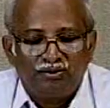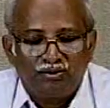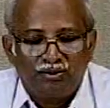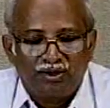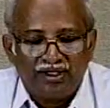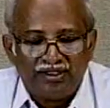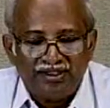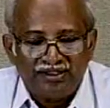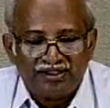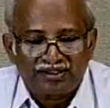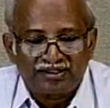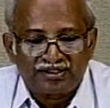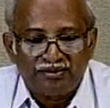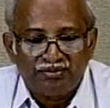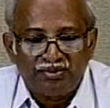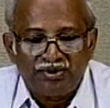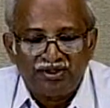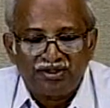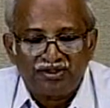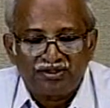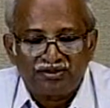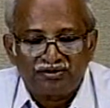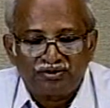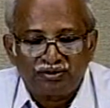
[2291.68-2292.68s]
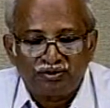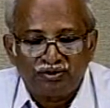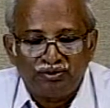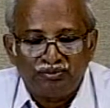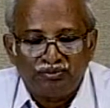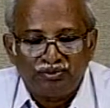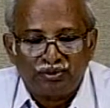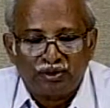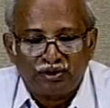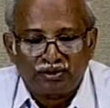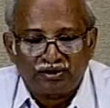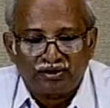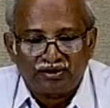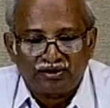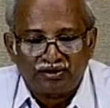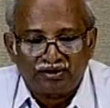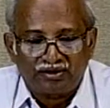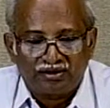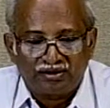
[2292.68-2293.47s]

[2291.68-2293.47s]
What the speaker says: Why is stability so important?